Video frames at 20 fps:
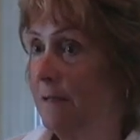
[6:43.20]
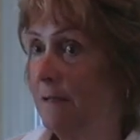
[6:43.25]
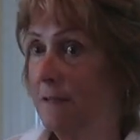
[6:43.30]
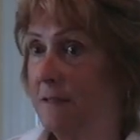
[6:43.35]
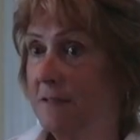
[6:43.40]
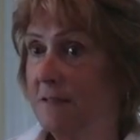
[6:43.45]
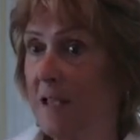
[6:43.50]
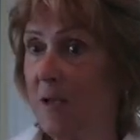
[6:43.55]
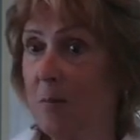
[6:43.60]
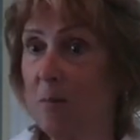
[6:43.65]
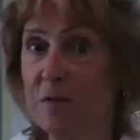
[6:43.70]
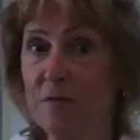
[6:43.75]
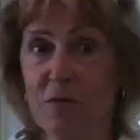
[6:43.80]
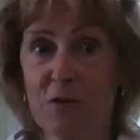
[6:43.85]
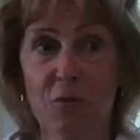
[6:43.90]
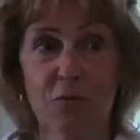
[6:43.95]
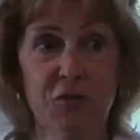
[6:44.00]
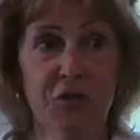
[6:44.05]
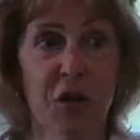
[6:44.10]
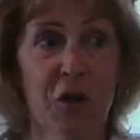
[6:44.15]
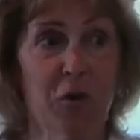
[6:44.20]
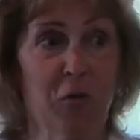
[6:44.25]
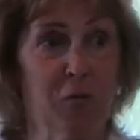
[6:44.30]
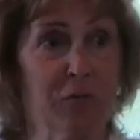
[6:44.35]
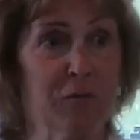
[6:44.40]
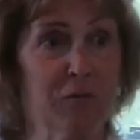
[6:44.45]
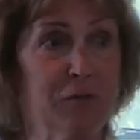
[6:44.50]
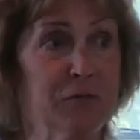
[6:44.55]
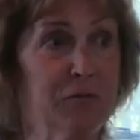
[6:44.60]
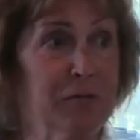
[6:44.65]
Some of you
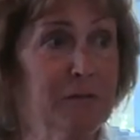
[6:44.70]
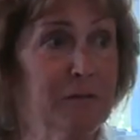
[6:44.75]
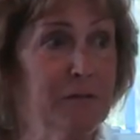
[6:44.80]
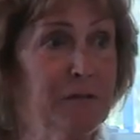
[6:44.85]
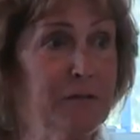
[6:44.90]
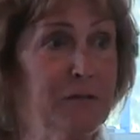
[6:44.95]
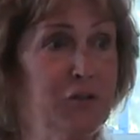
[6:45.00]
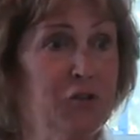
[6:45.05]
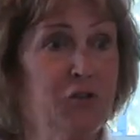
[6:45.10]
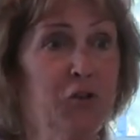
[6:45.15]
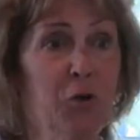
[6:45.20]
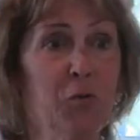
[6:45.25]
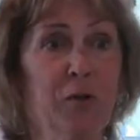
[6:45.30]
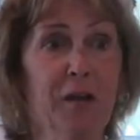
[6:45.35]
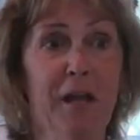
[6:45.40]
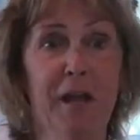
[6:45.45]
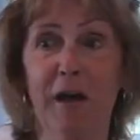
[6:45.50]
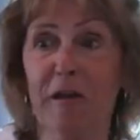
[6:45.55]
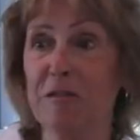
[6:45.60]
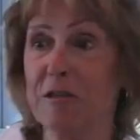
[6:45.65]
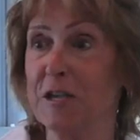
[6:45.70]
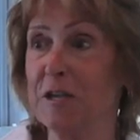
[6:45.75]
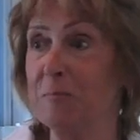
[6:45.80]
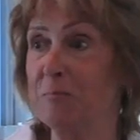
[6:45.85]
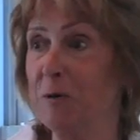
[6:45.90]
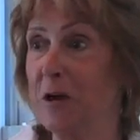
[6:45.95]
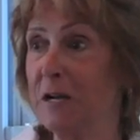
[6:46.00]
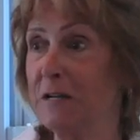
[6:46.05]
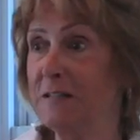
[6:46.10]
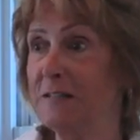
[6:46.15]
don't. Do you know what a healthcare
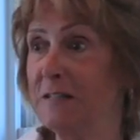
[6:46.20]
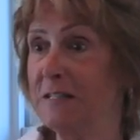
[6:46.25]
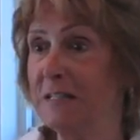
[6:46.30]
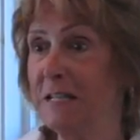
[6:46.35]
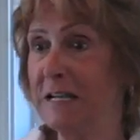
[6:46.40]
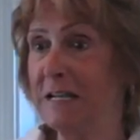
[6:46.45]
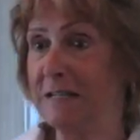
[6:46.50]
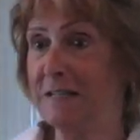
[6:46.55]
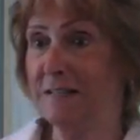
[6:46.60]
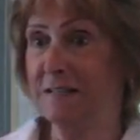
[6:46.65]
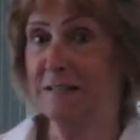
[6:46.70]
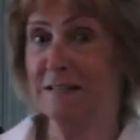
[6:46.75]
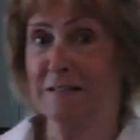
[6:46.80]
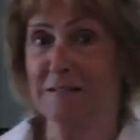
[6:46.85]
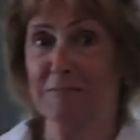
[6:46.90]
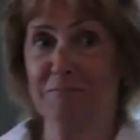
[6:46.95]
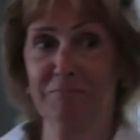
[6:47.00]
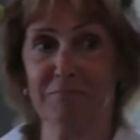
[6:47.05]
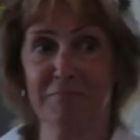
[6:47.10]
proxy does?